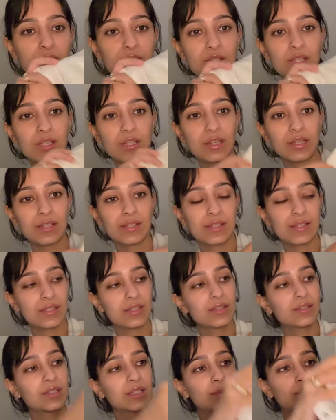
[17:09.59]
It's like a
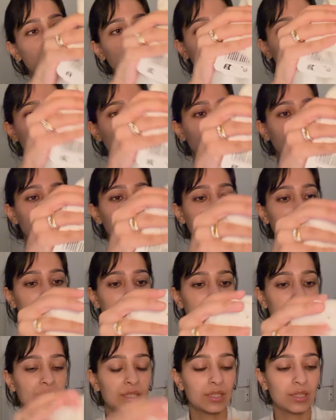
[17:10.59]
silky material,
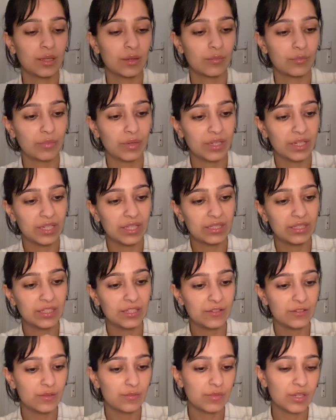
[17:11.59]
but it
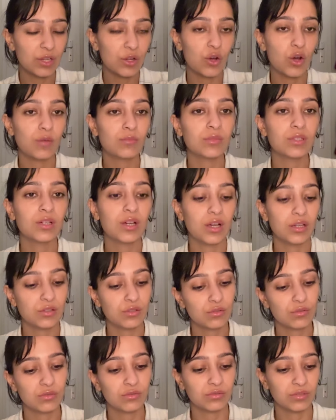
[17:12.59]
gives me comme de
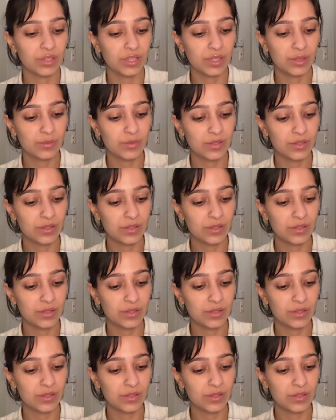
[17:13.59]
garçon vibes,